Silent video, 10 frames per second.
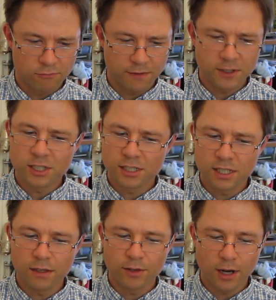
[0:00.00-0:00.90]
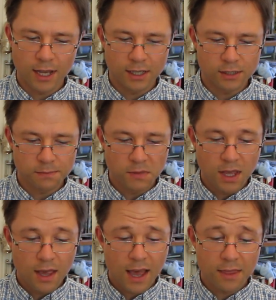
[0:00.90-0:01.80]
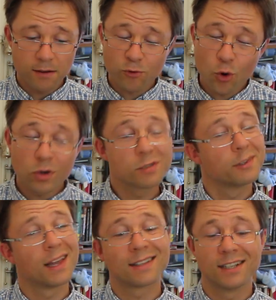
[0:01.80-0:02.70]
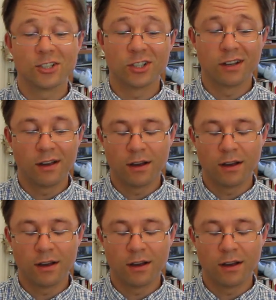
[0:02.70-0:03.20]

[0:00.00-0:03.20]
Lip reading: efficiency of your hands. And then of course relaxation.